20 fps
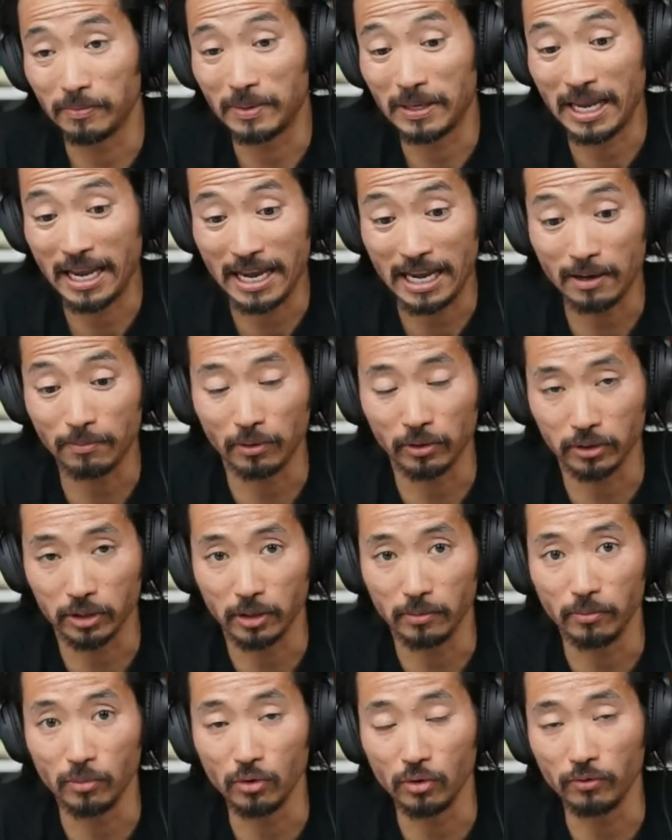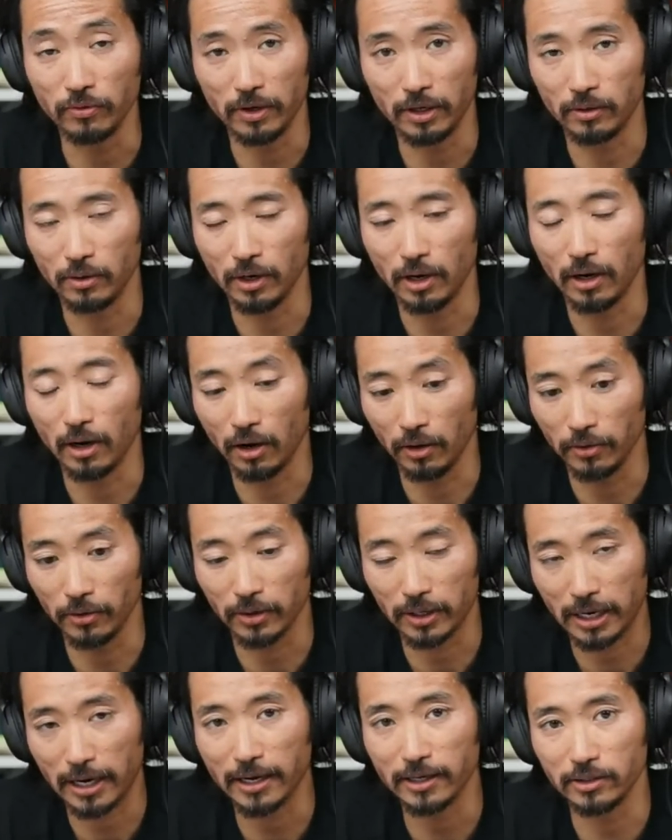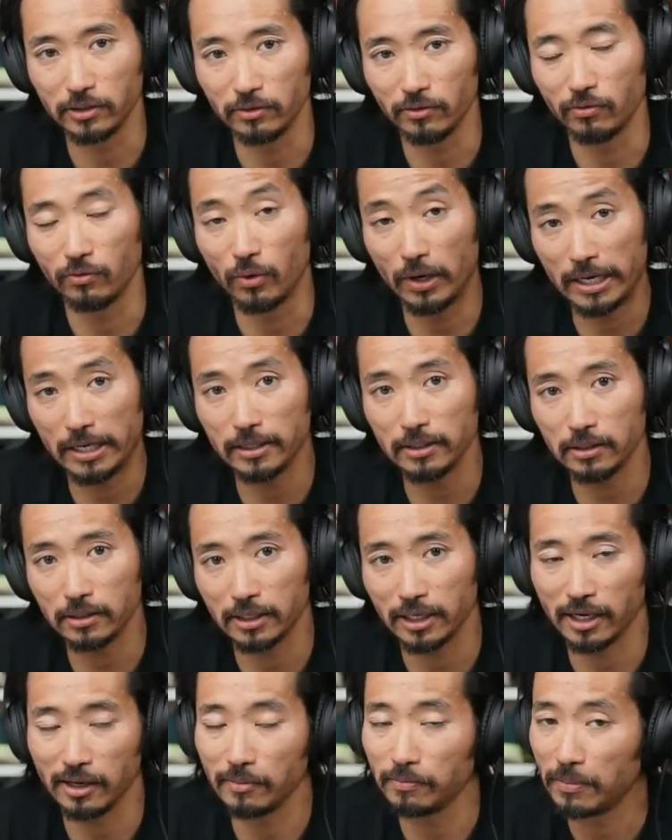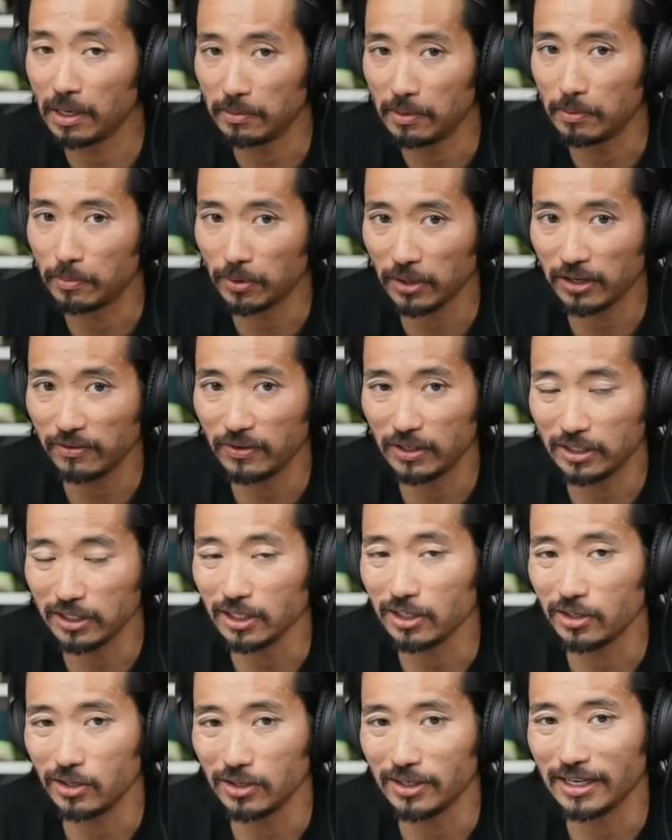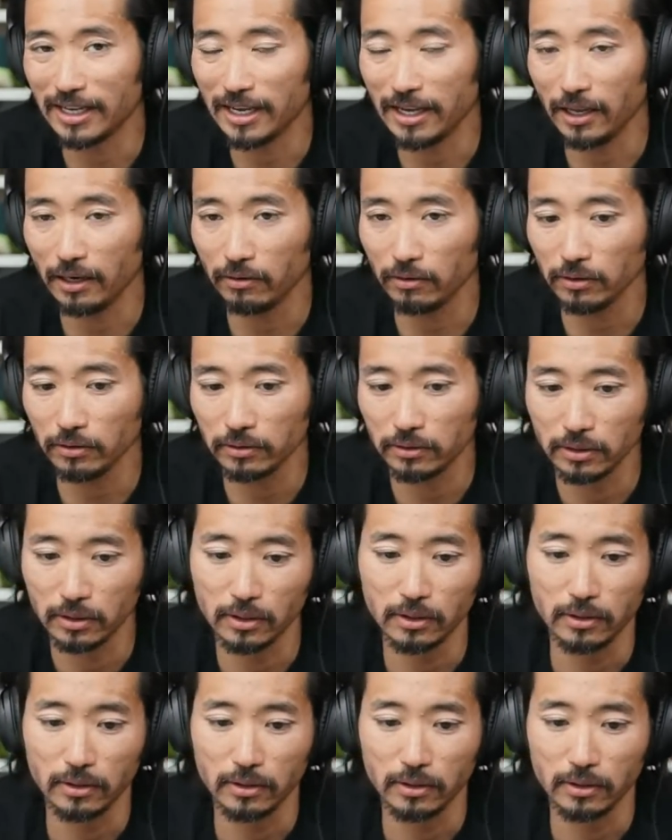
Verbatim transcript: be able to move in other kinds of ways that it maybe previously couldn't handle